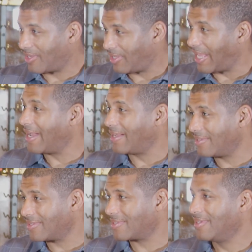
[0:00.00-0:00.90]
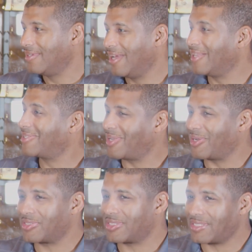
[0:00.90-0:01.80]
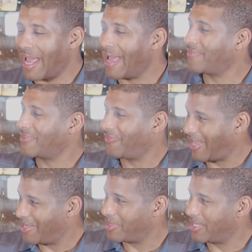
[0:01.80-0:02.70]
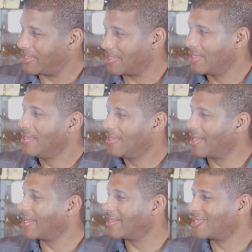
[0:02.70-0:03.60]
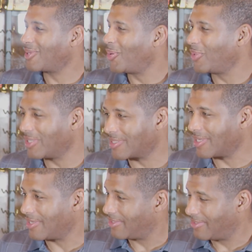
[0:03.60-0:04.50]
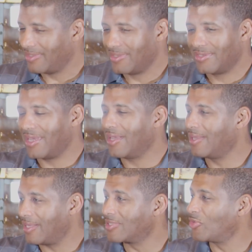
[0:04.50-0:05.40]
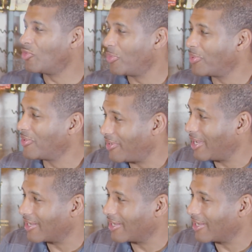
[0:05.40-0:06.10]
clients, it's their staff's families. Like, so it's a huge ripple effect.